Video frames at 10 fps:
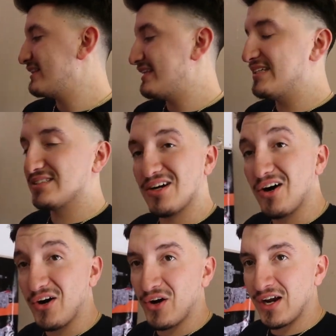these
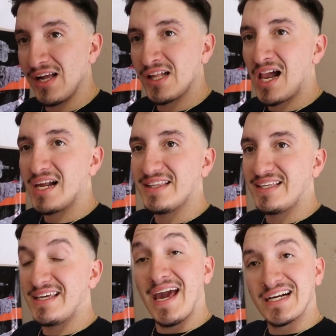are
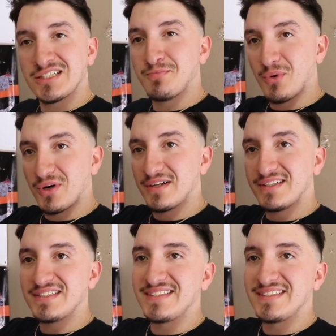the export